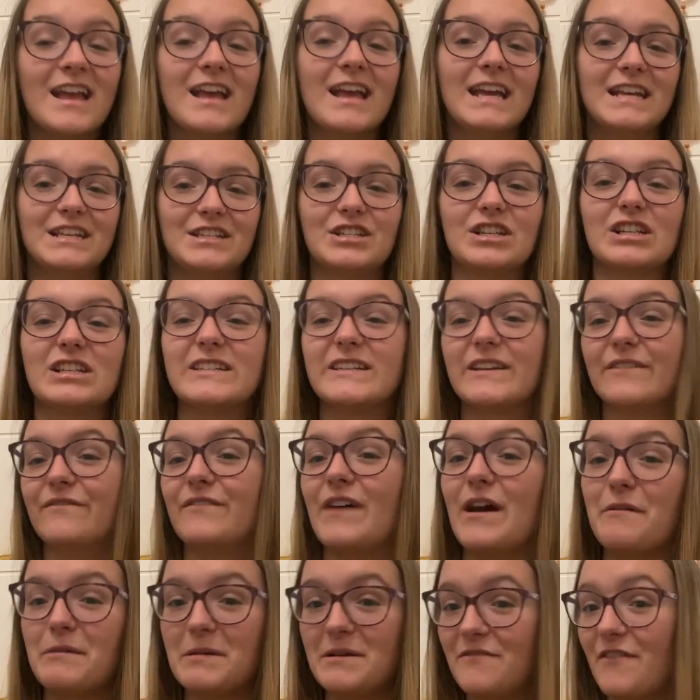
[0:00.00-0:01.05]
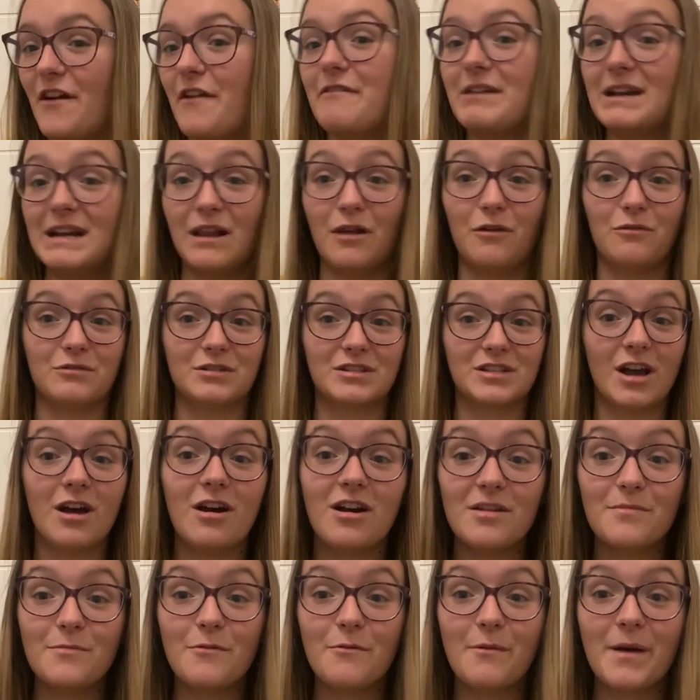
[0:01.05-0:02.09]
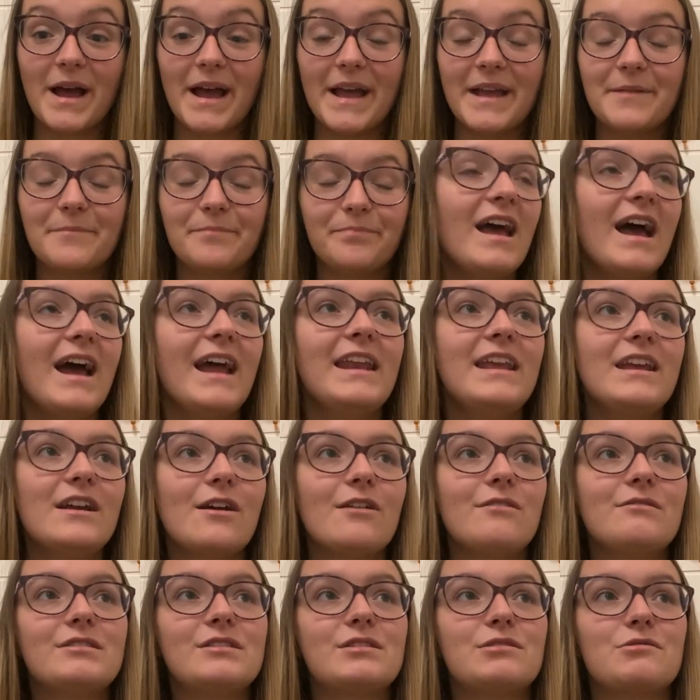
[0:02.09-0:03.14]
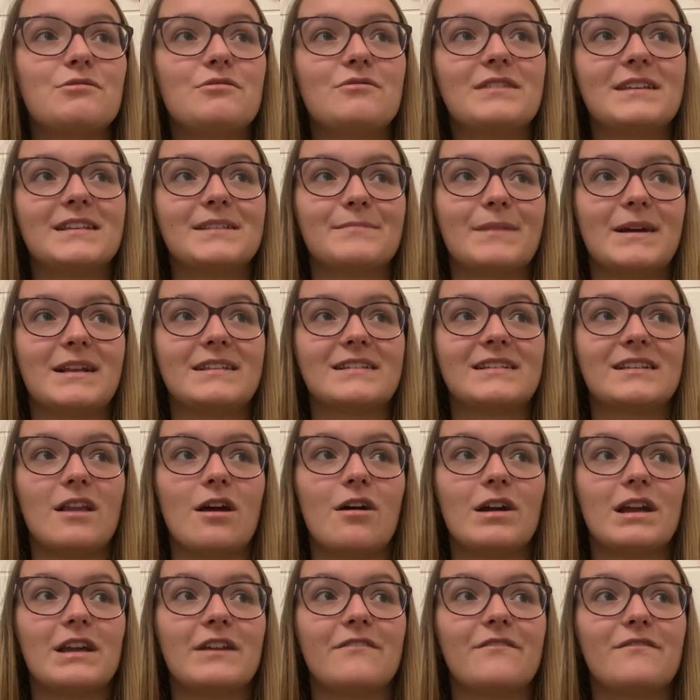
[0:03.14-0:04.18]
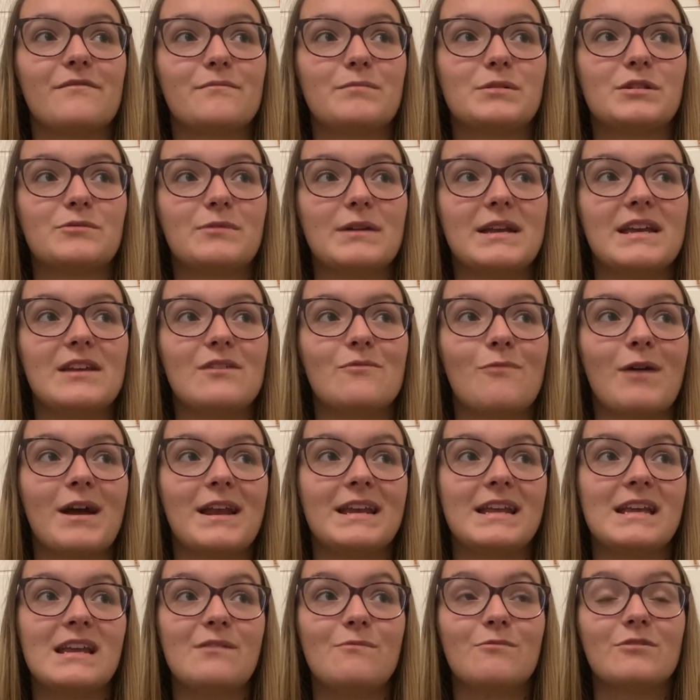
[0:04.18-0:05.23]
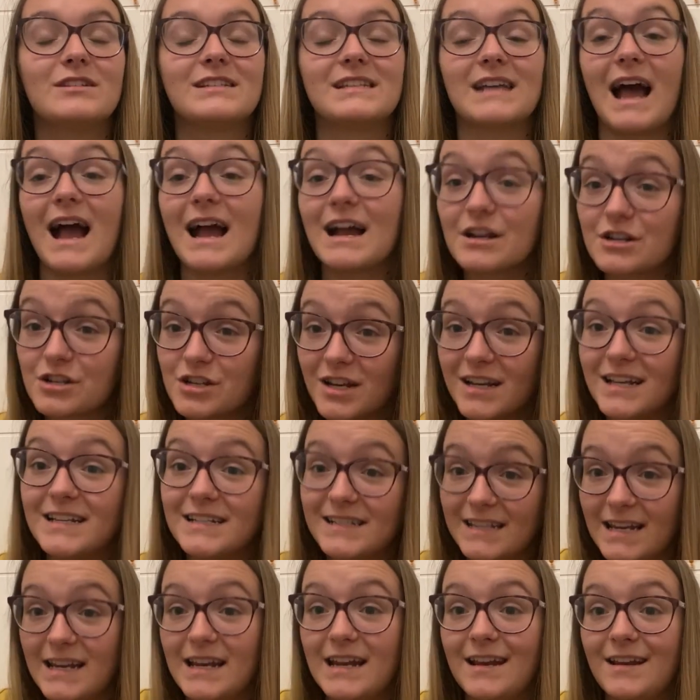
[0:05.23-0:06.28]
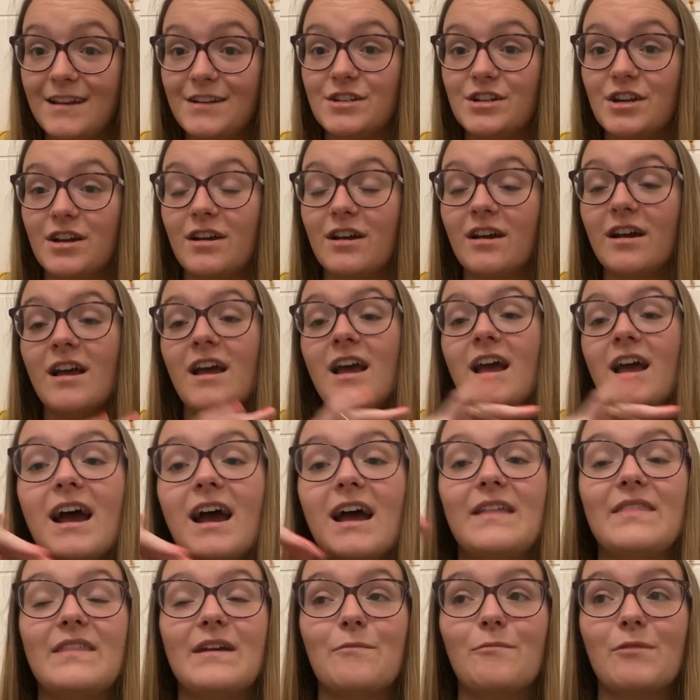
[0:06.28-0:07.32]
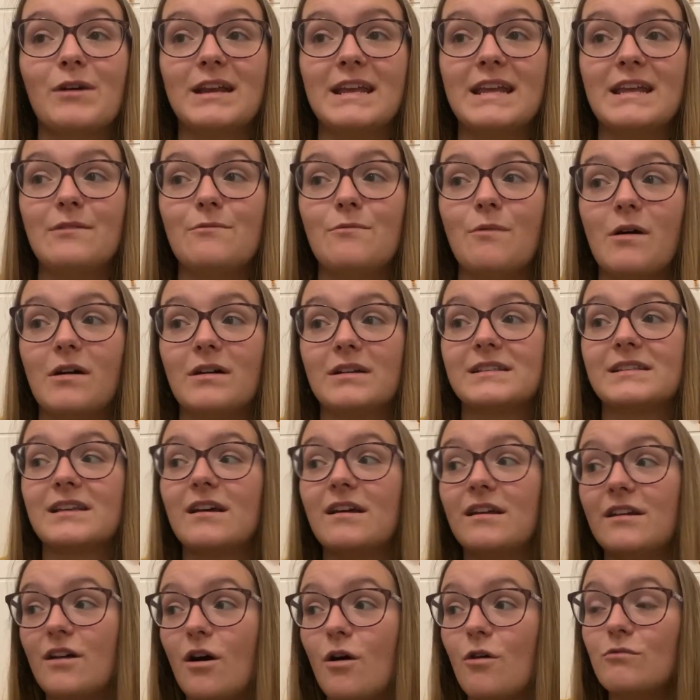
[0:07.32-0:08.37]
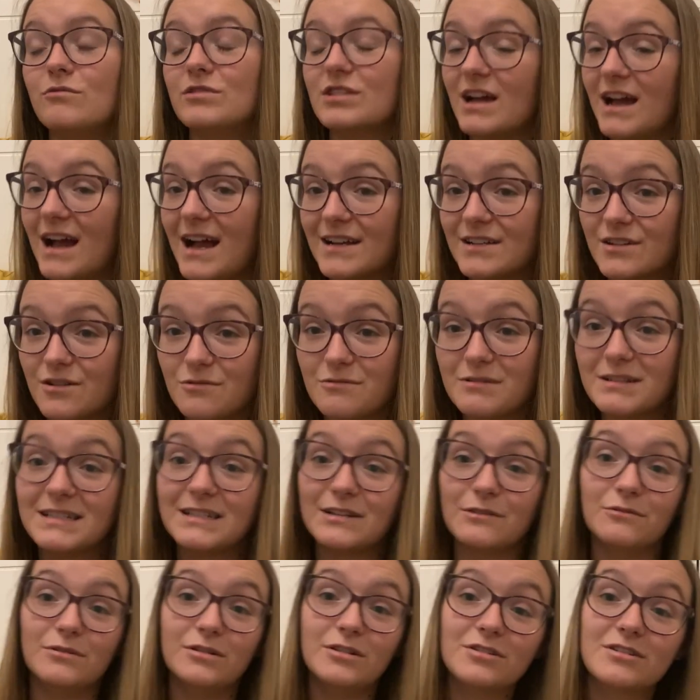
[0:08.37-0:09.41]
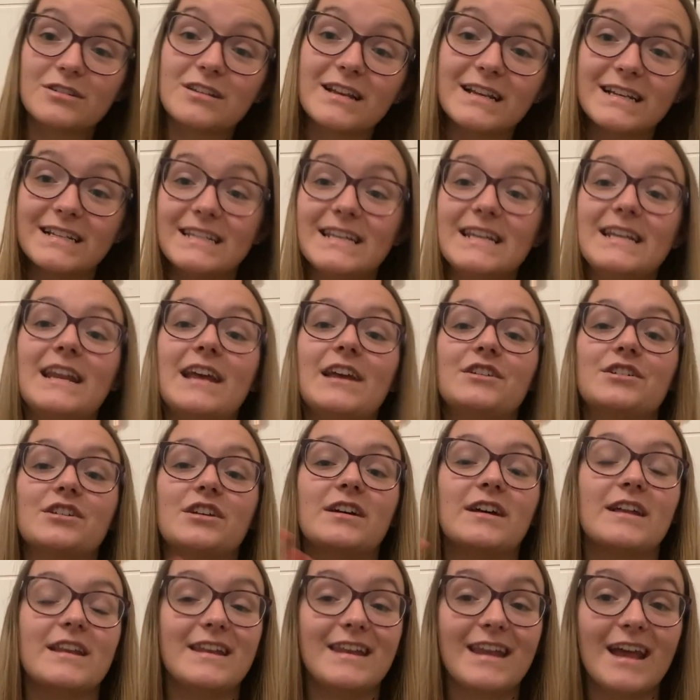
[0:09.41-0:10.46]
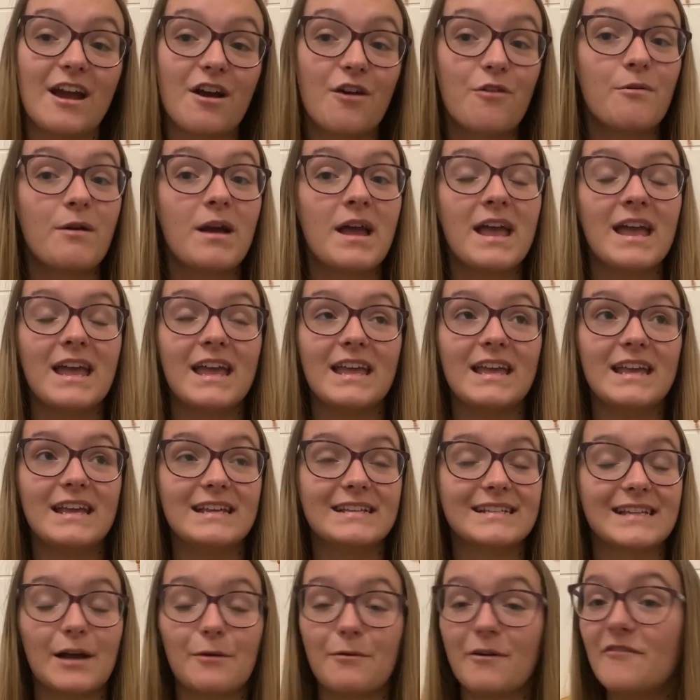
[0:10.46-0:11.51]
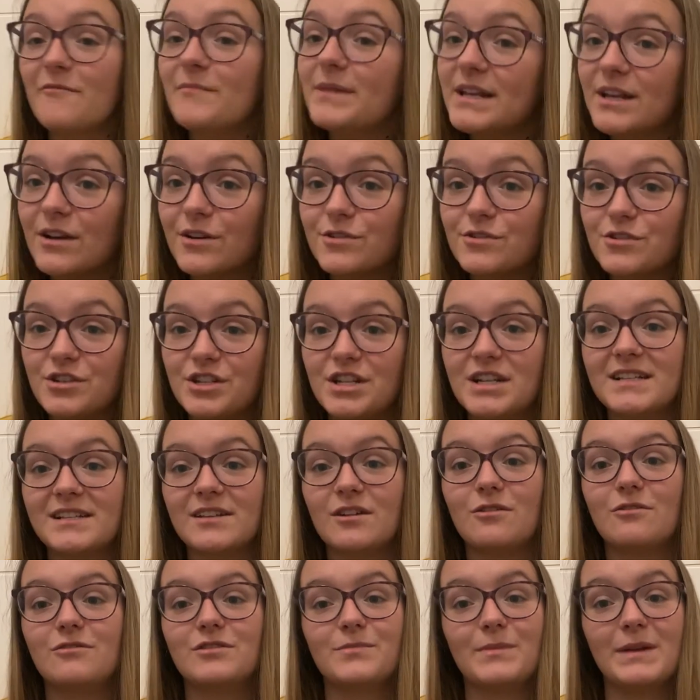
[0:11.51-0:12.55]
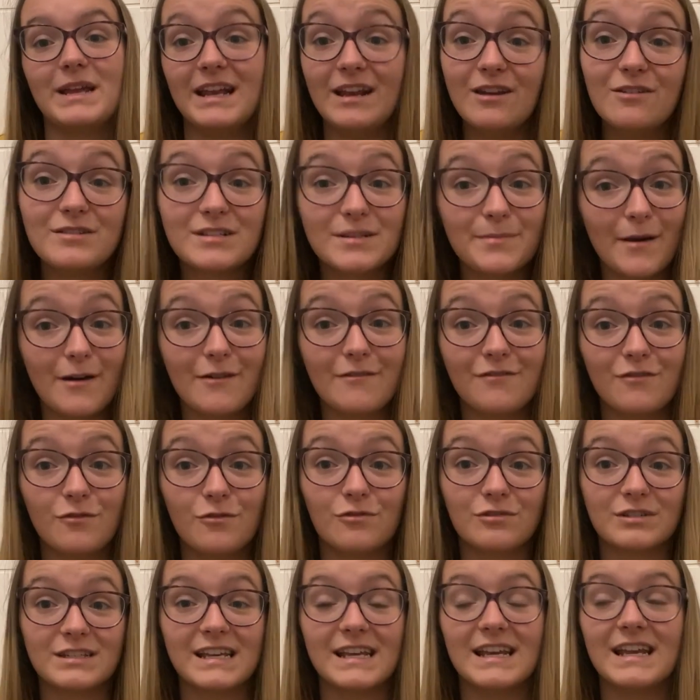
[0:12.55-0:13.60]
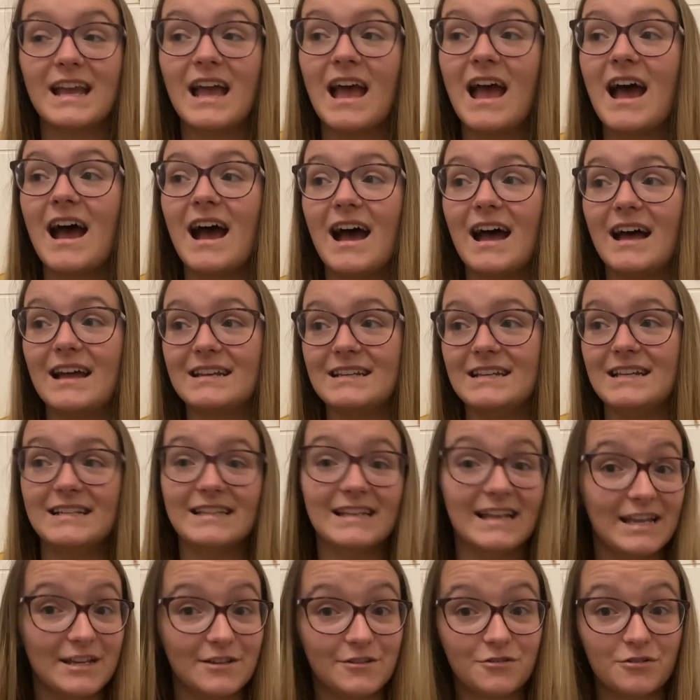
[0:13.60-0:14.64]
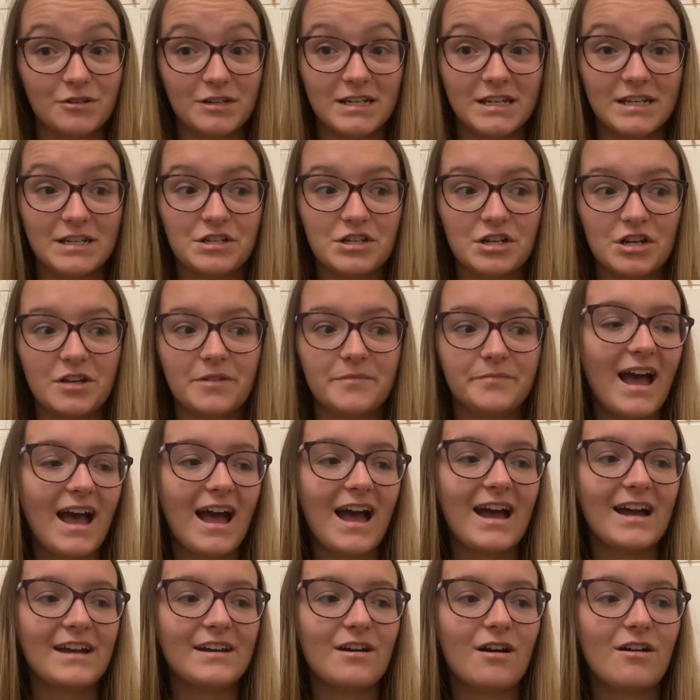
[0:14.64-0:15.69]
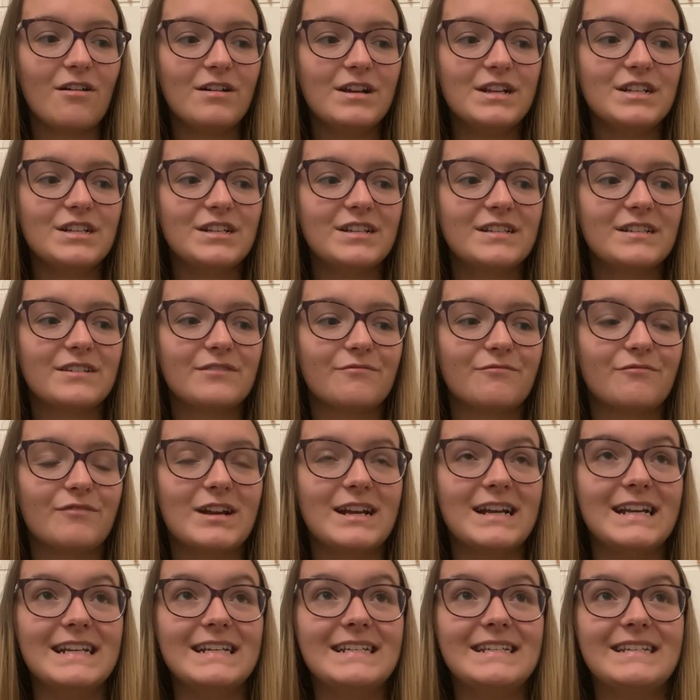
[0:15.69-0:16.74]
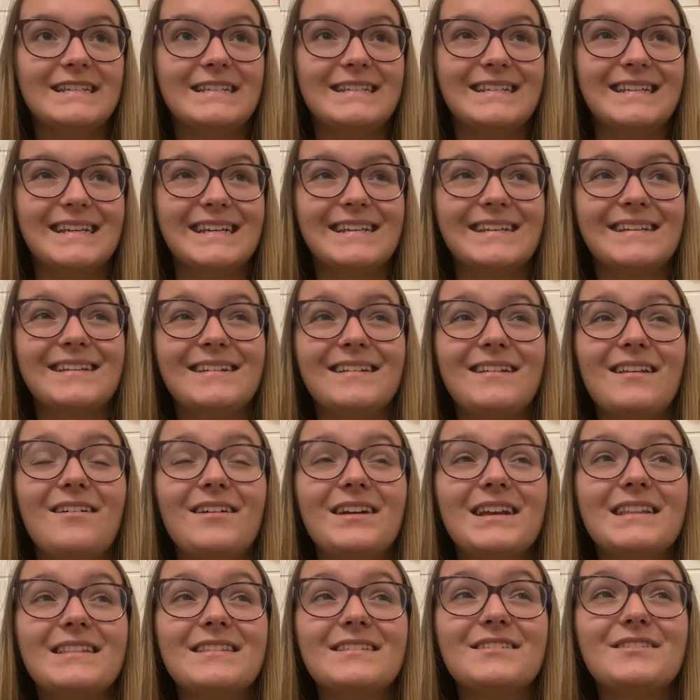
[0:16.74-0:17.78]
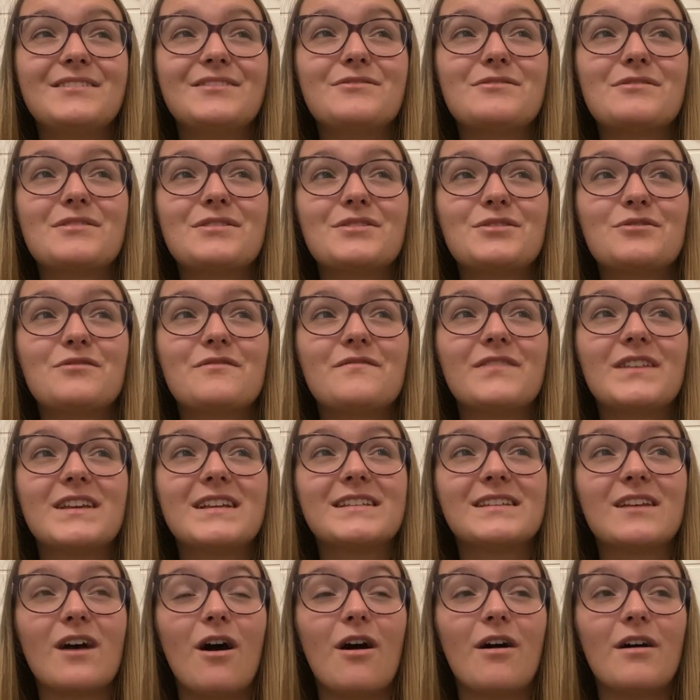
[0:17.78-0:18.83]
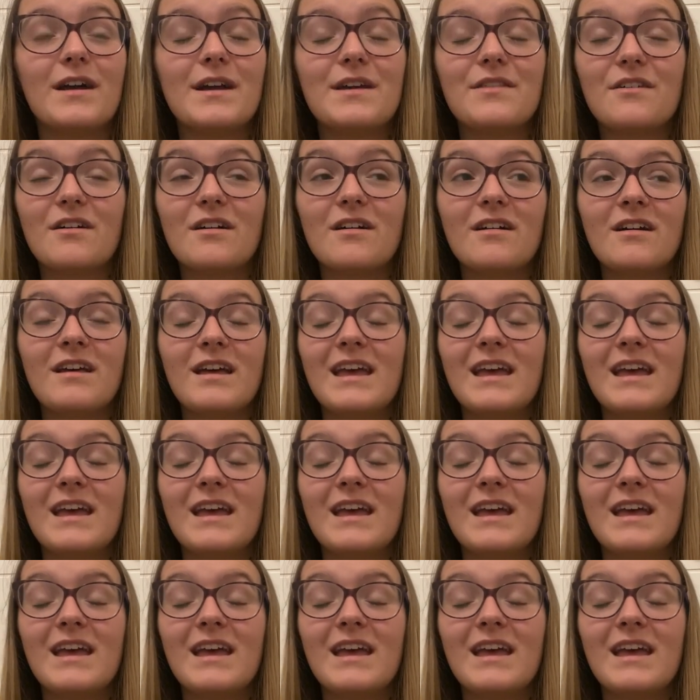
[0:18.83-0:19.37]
It's just a very, very long time away. And it goes through this man's life between when he was actually a teenager and then when he was an older adult, still looked like a teenager, and now he's however many hundred years old, but he looks about 40 and he's a history teacher. And I just really didn't like the structure of this either.